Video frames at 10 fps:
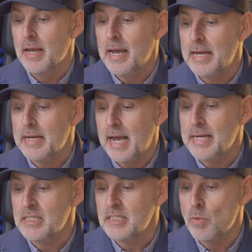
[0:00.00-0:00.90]
and
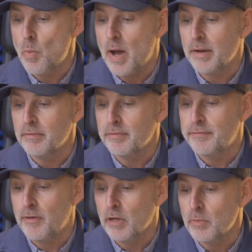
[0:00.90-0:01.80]
81
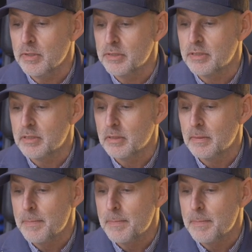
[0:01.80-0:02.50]
followers.